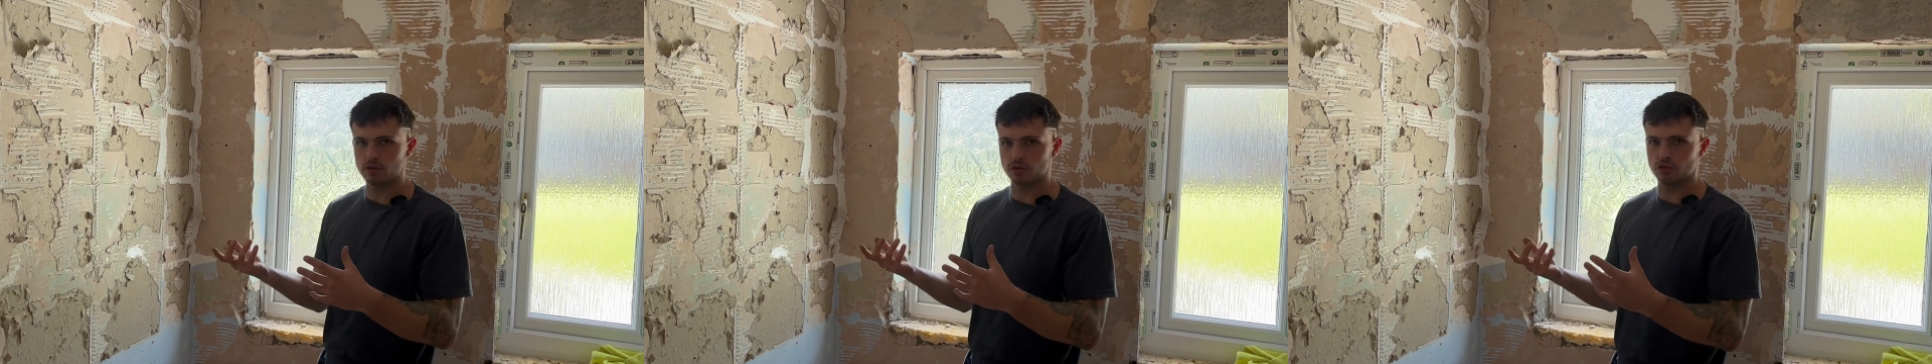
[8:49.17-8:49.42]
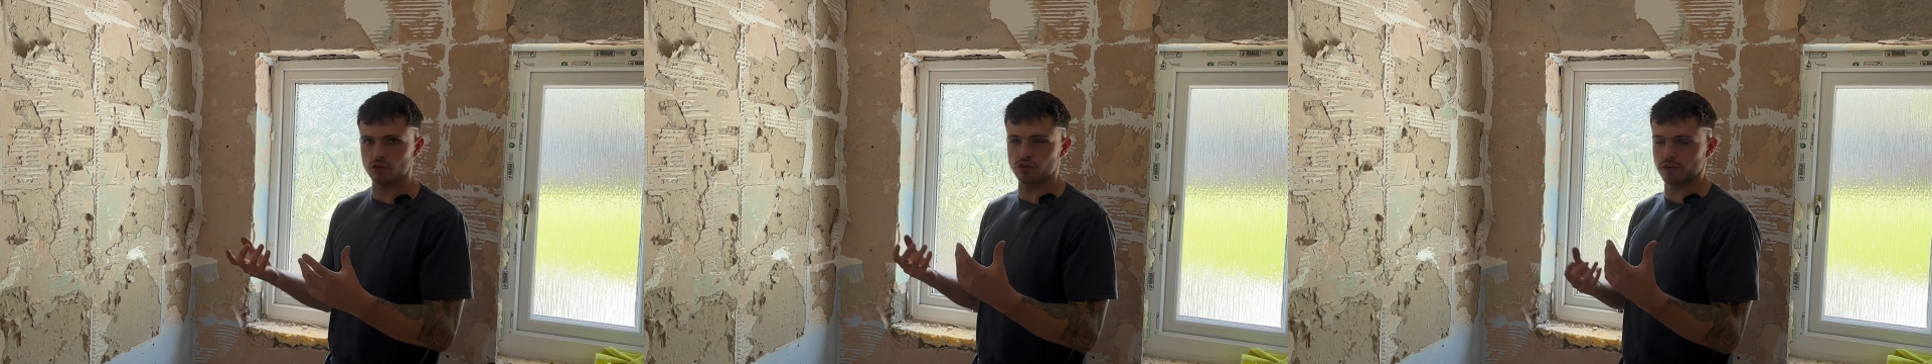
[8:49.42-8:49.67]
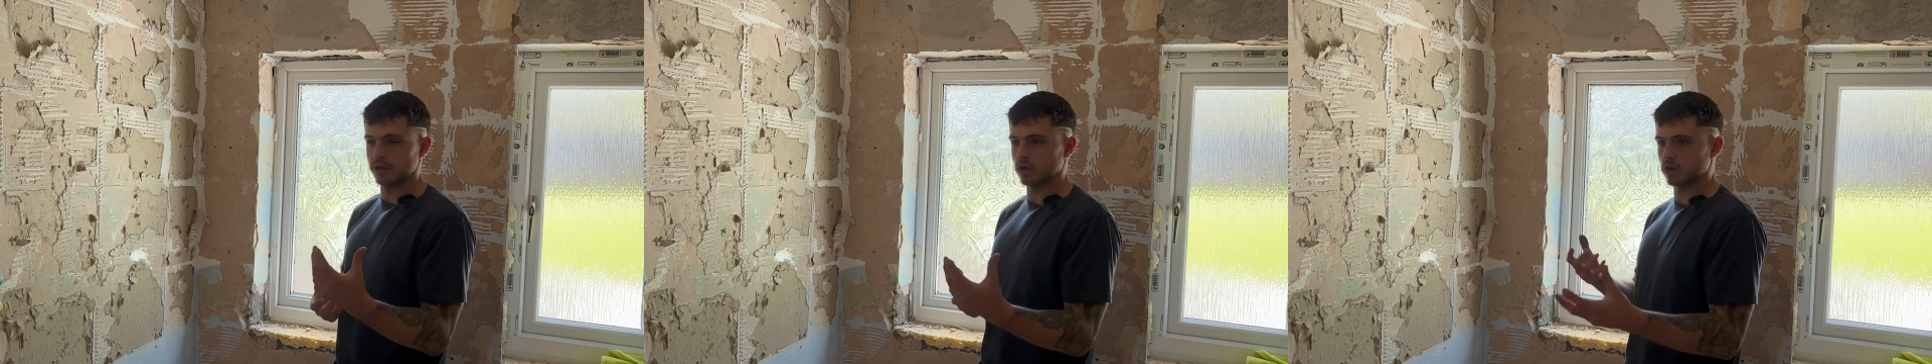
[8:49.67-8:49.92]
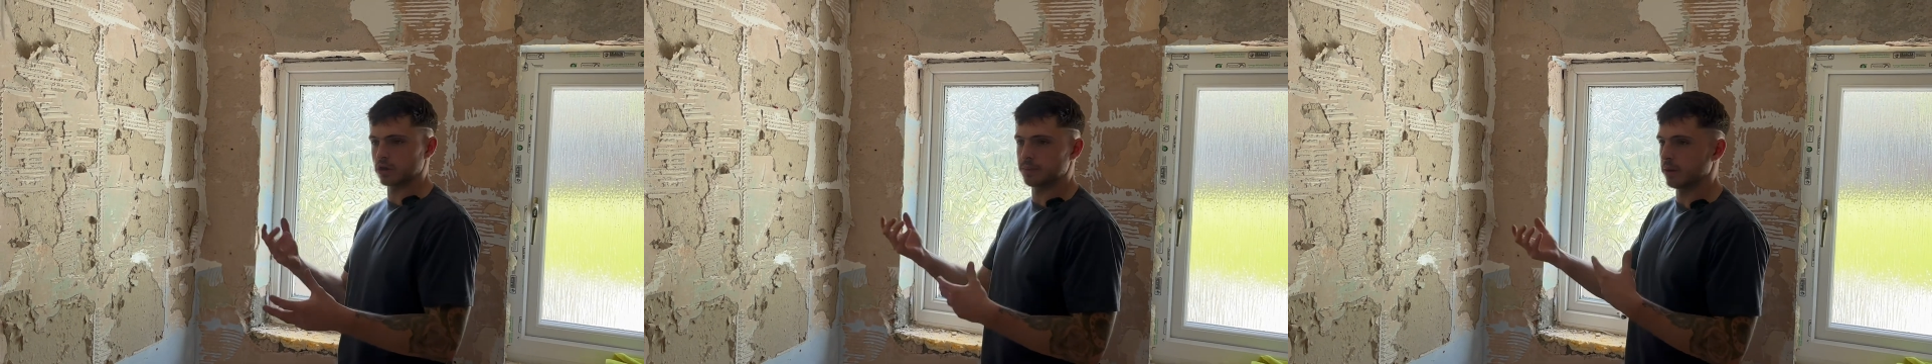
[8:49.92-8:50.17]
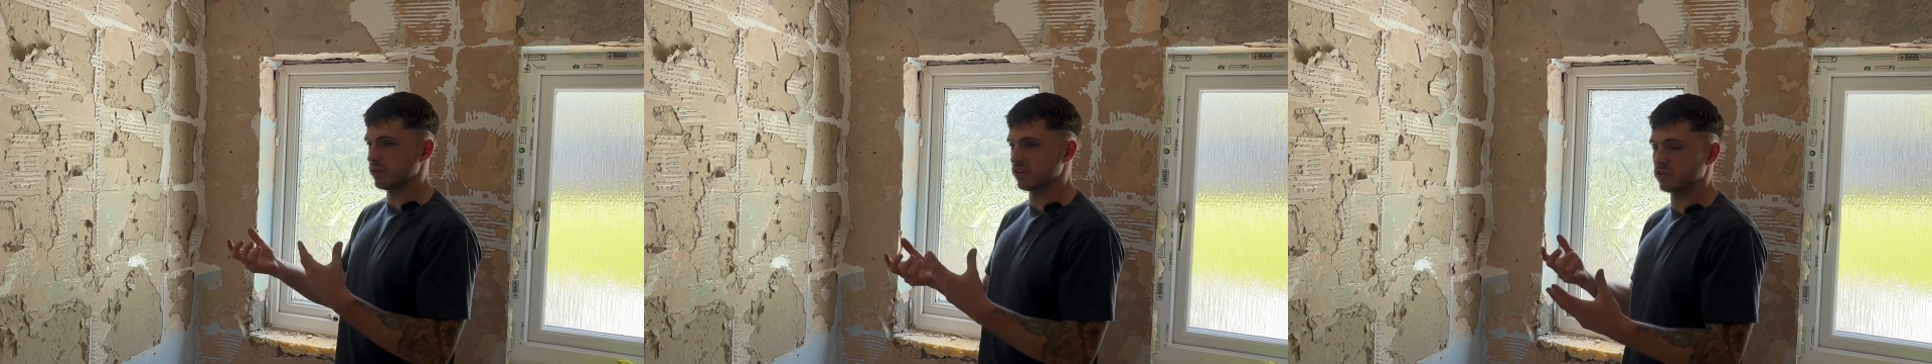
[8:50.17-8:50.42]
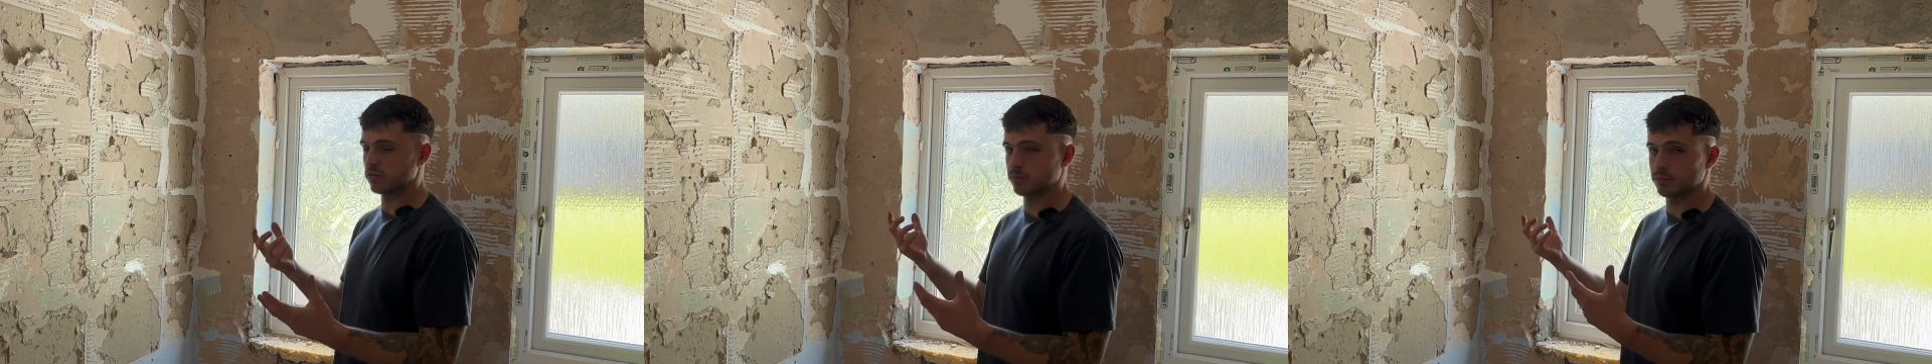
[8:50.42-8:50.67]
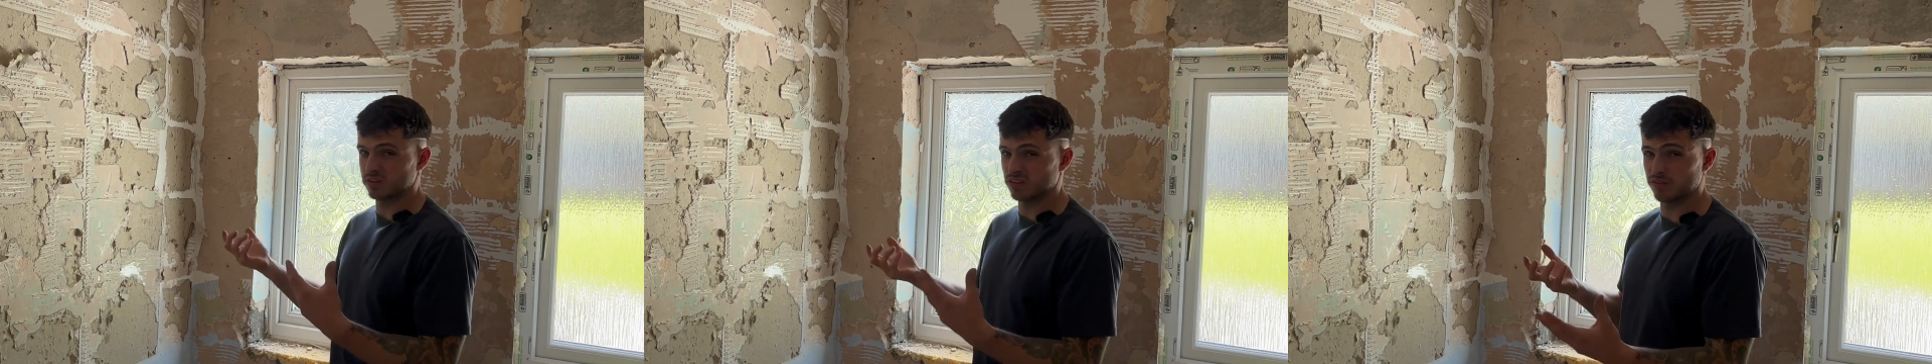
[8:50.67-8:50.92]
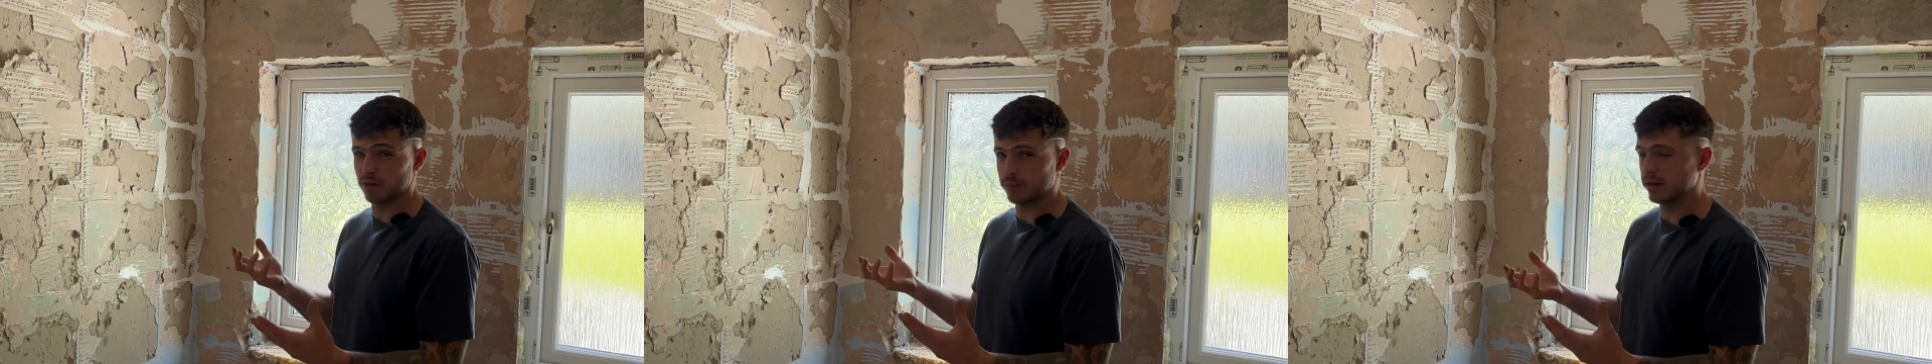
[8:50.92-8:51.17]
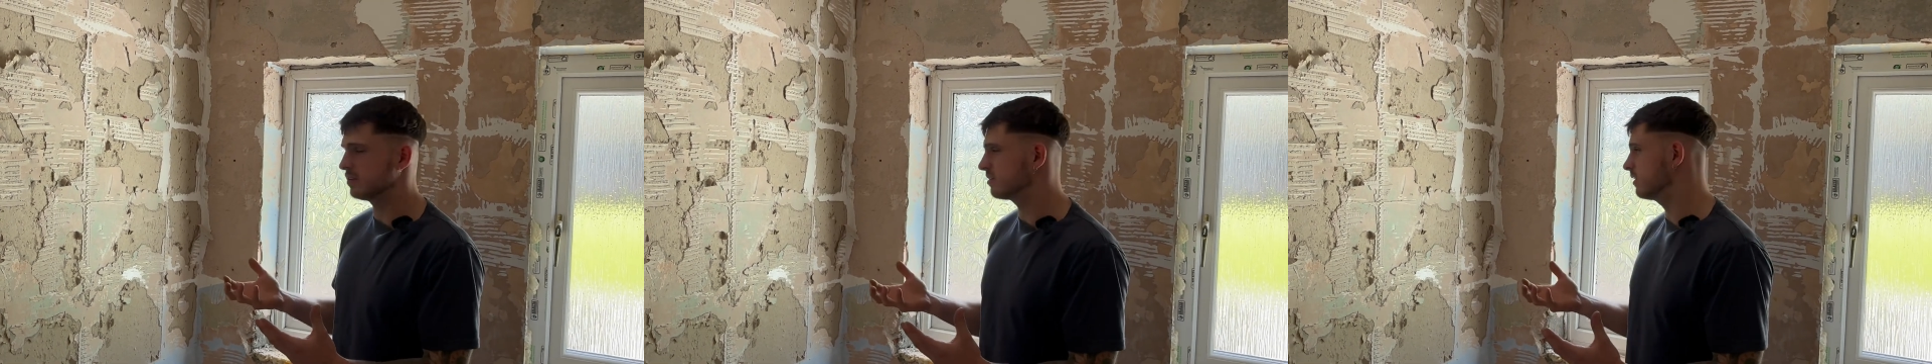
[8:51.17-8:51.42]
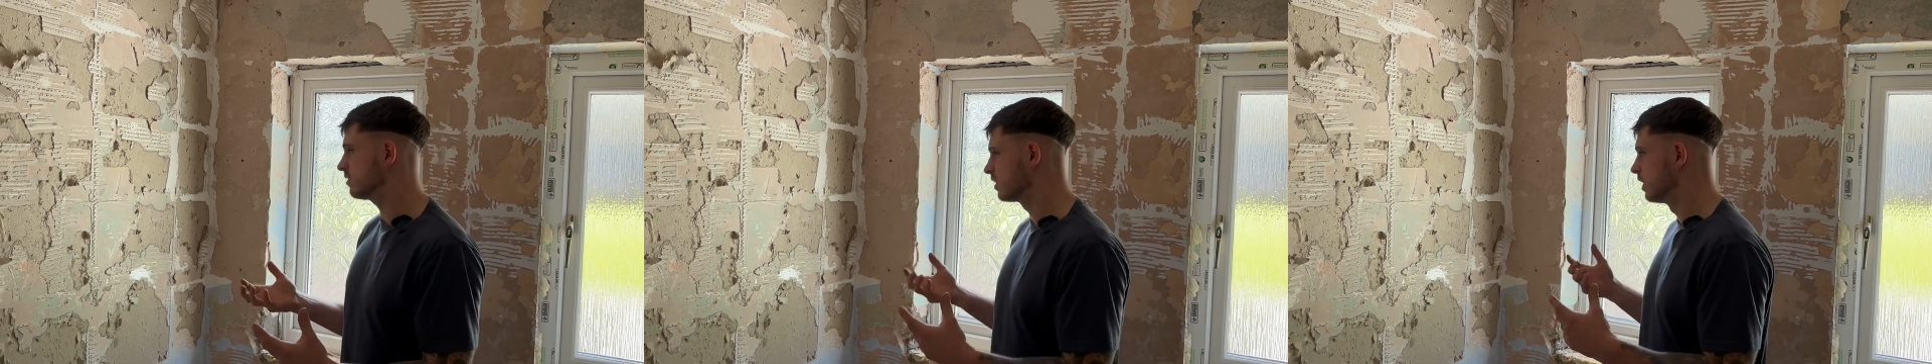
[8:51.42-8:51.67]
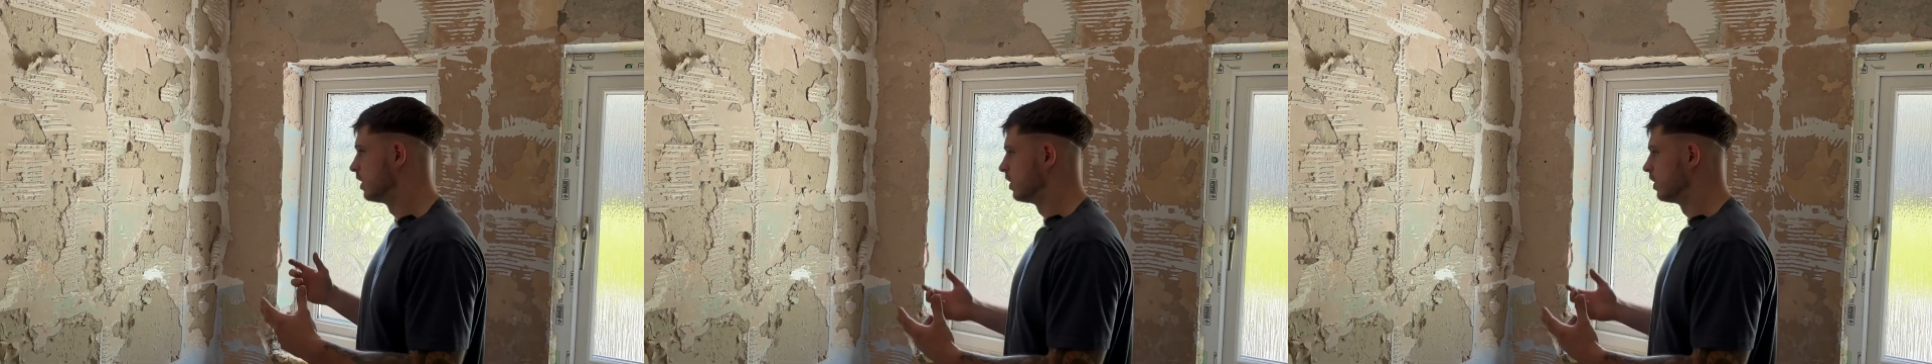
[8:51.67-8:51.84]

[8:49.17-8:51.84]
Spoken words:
because usually they gotta come out in specific places.